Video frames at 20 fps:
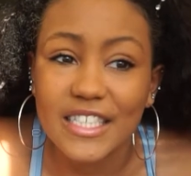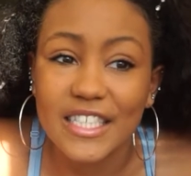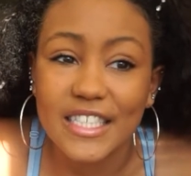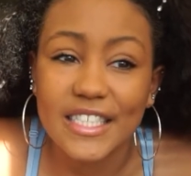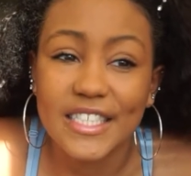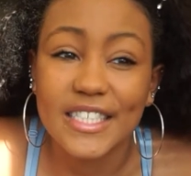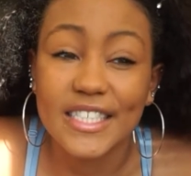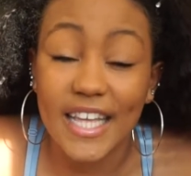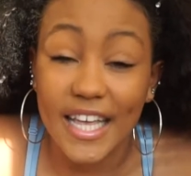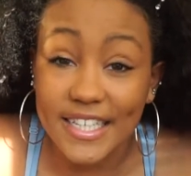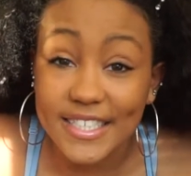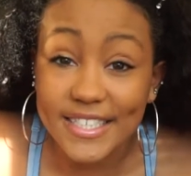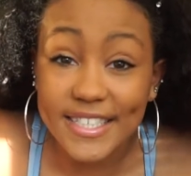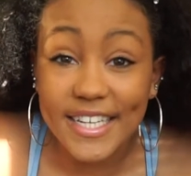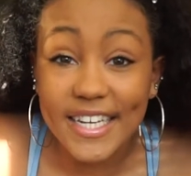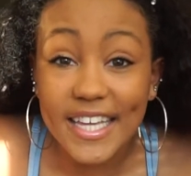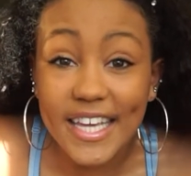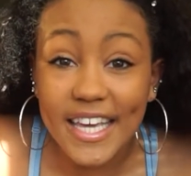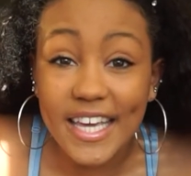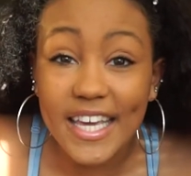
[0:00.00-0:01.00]
a
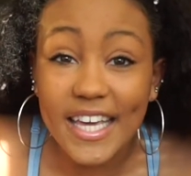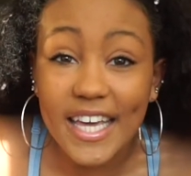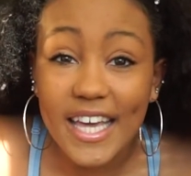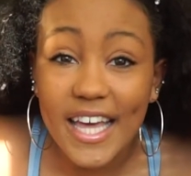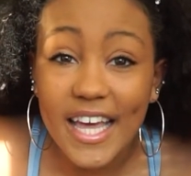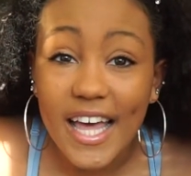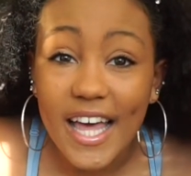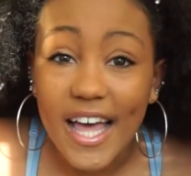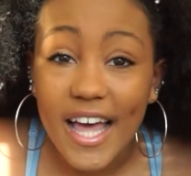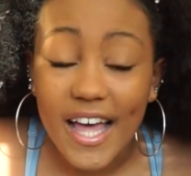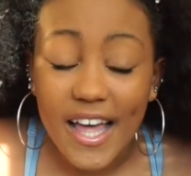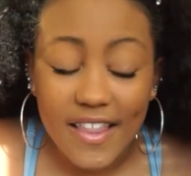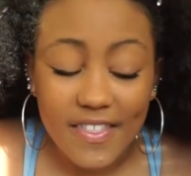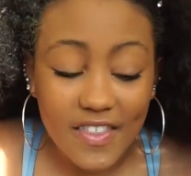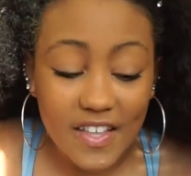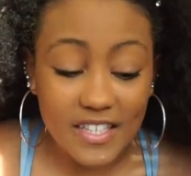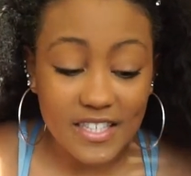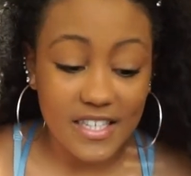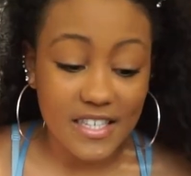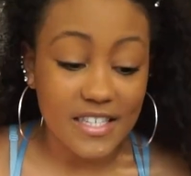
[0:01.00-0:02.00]
necessity.
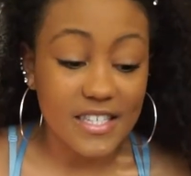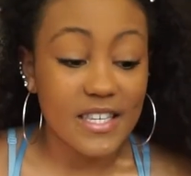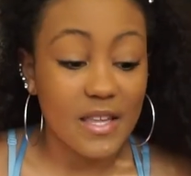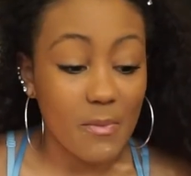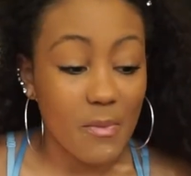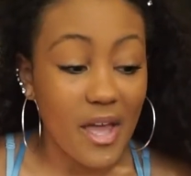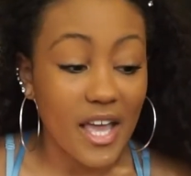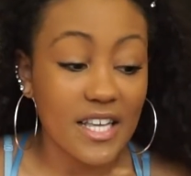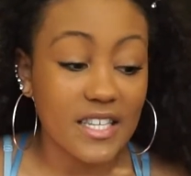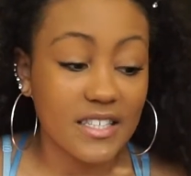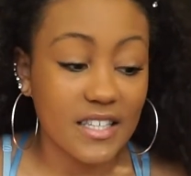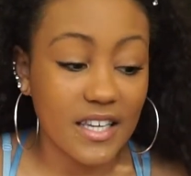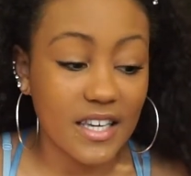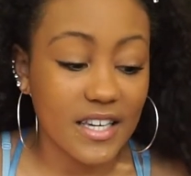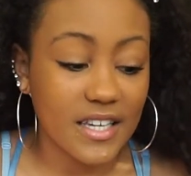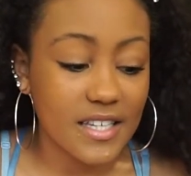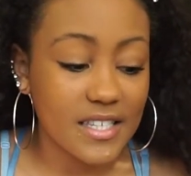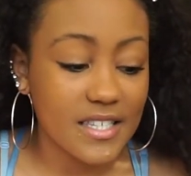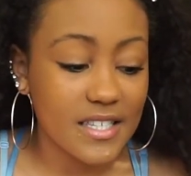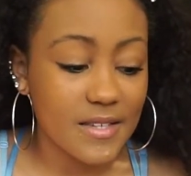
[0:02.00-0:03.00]
This is the
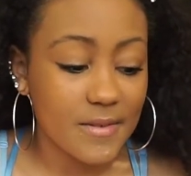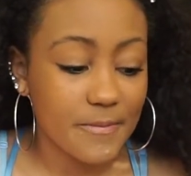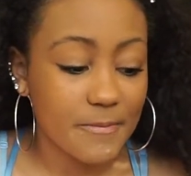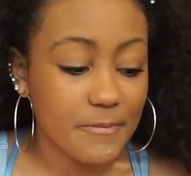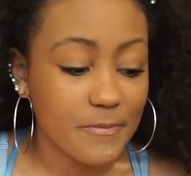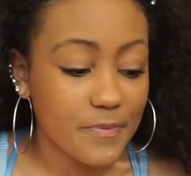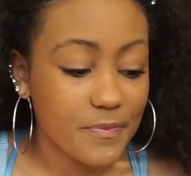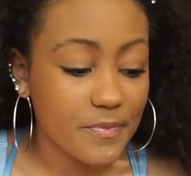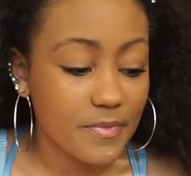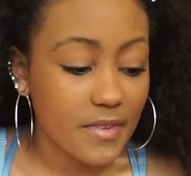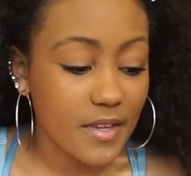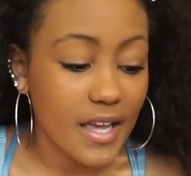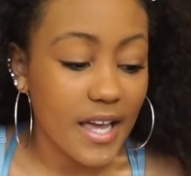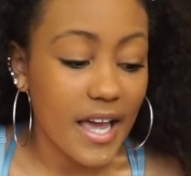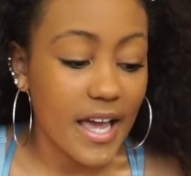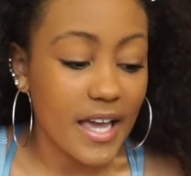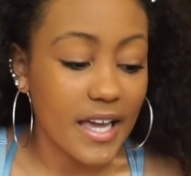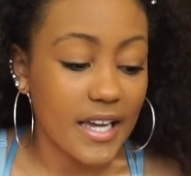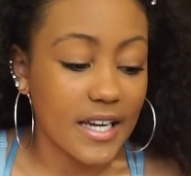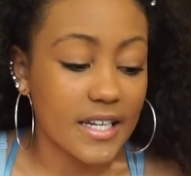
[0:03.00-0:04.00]
basics,
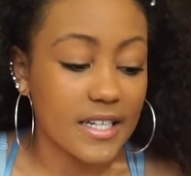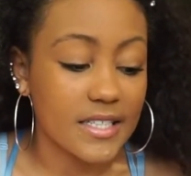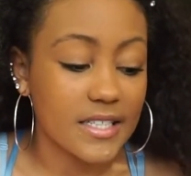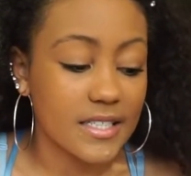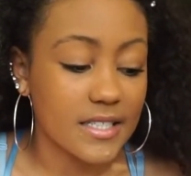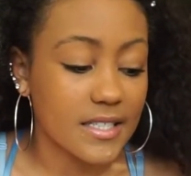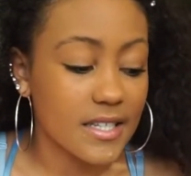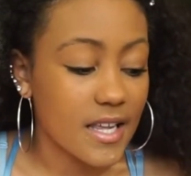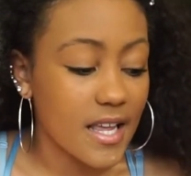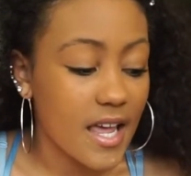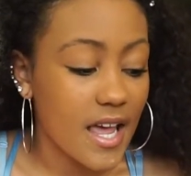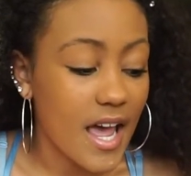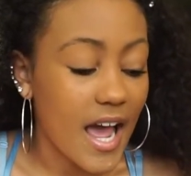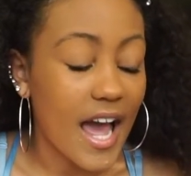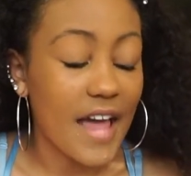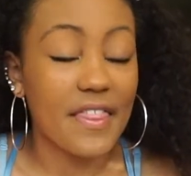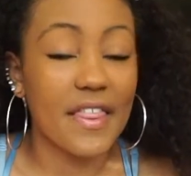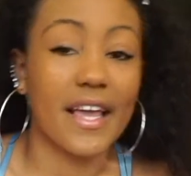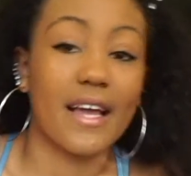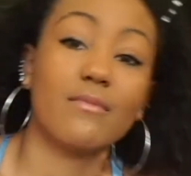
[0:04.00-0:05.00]
and
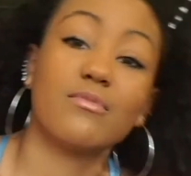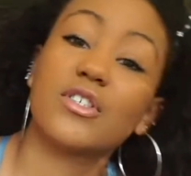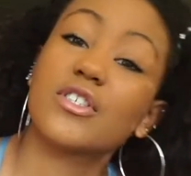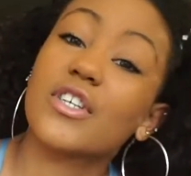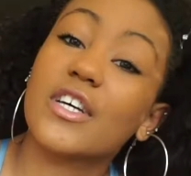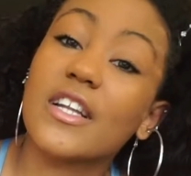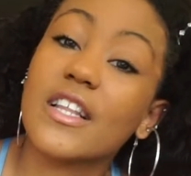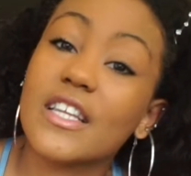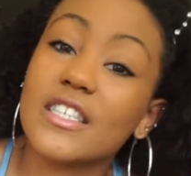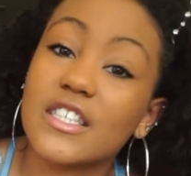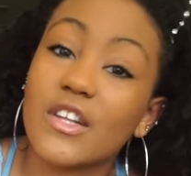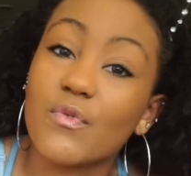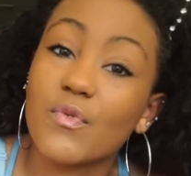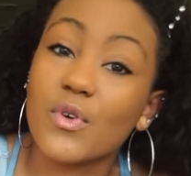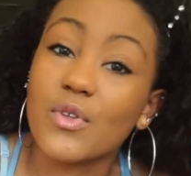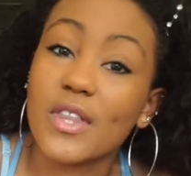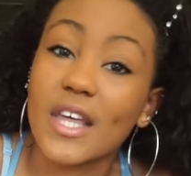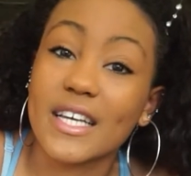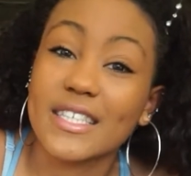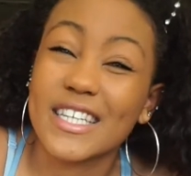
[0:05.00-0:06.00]
I think I'm just gonna list a
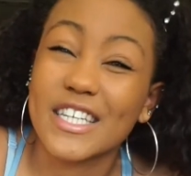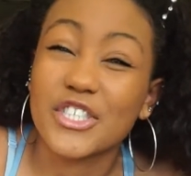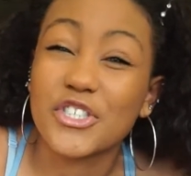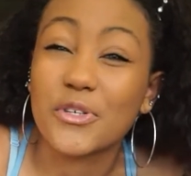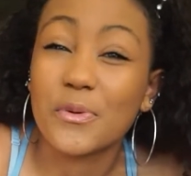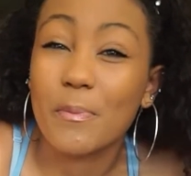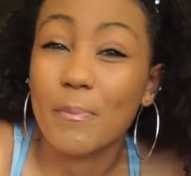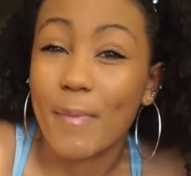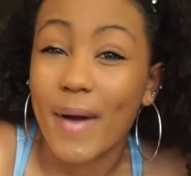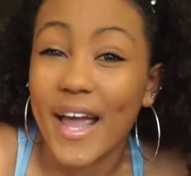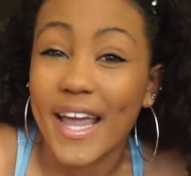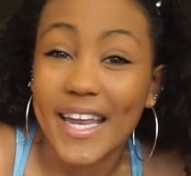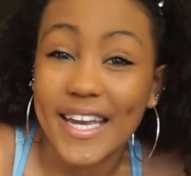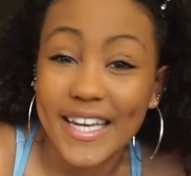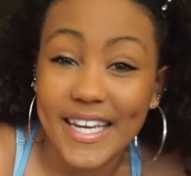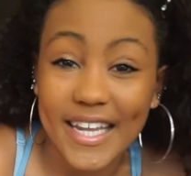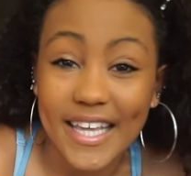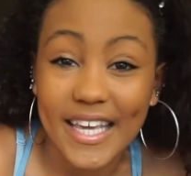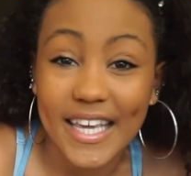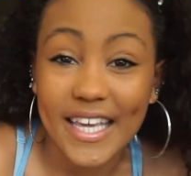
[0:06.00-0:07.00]
few things that you
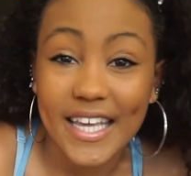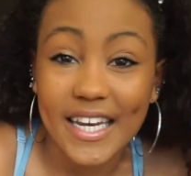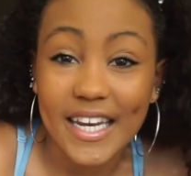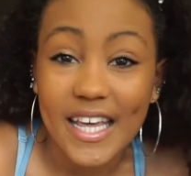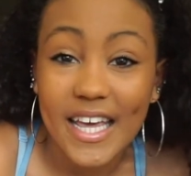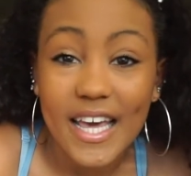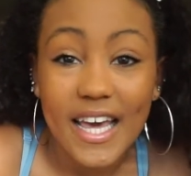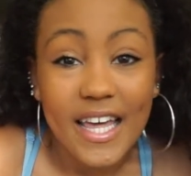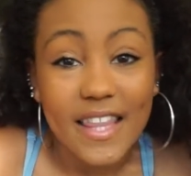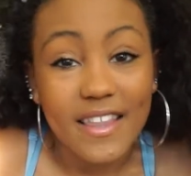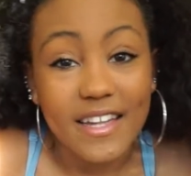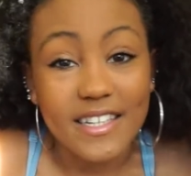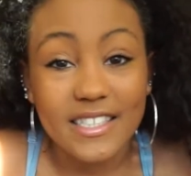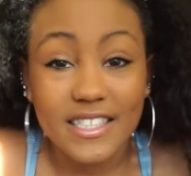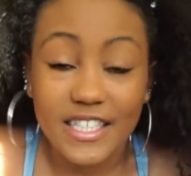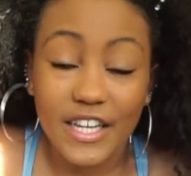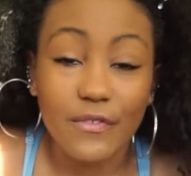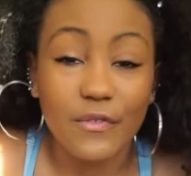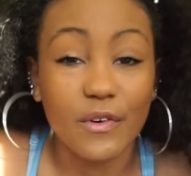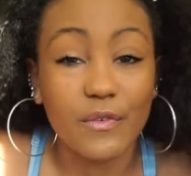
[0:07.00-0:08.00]
might need that's
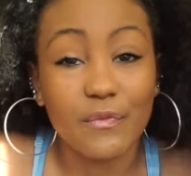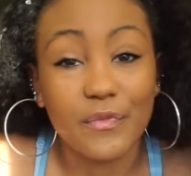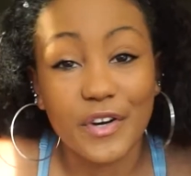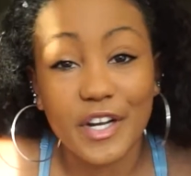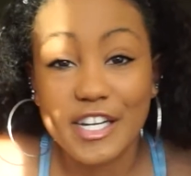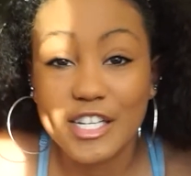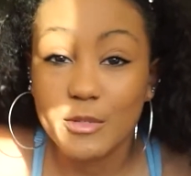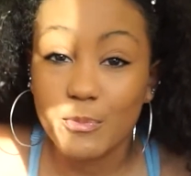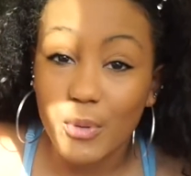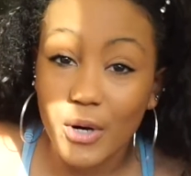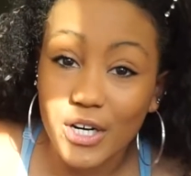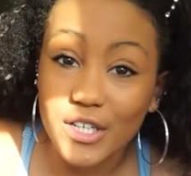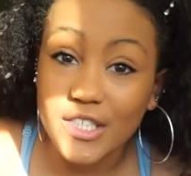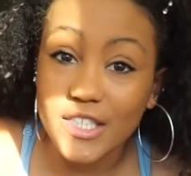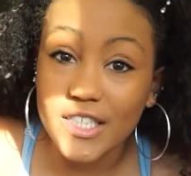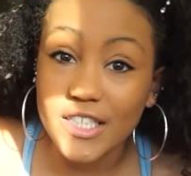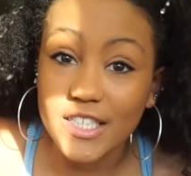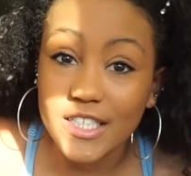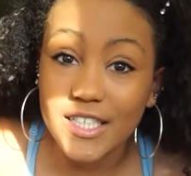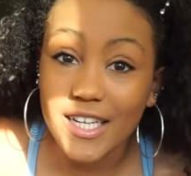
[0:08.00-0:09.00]
different for each
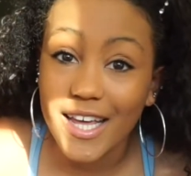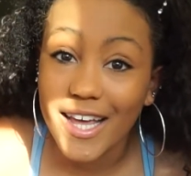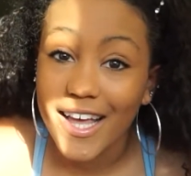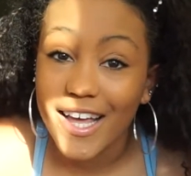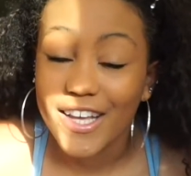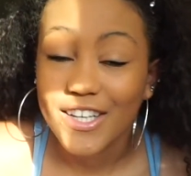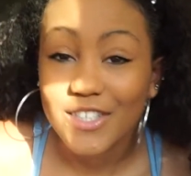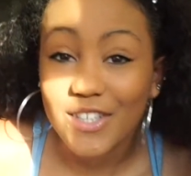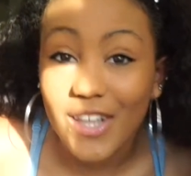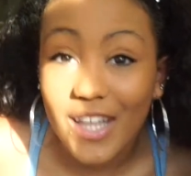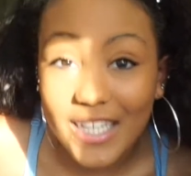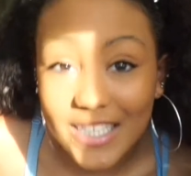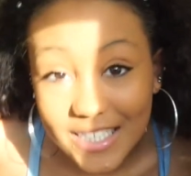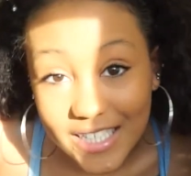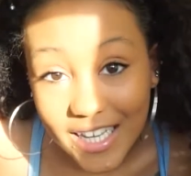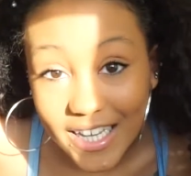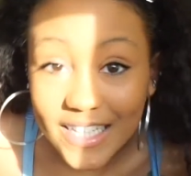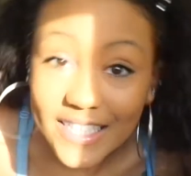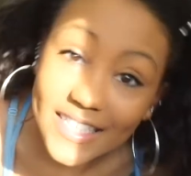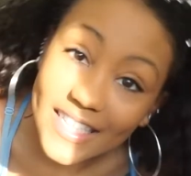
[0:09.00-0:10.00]
person. So let's
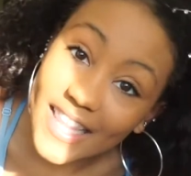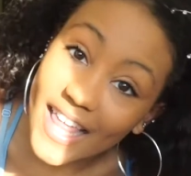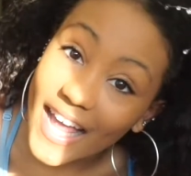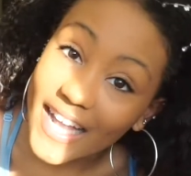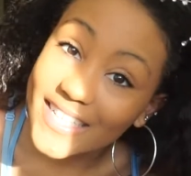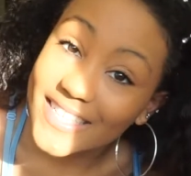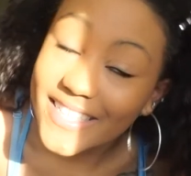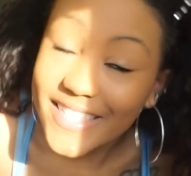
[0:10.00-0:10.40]
get into that